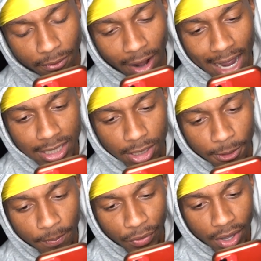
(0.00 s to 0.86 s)
visor.
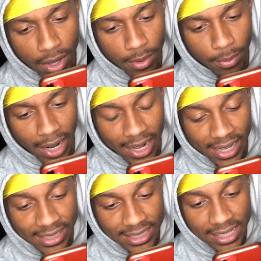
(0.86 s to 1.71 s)
But I
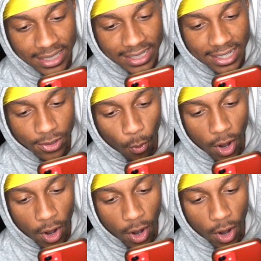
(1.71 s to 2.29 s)
can see it says a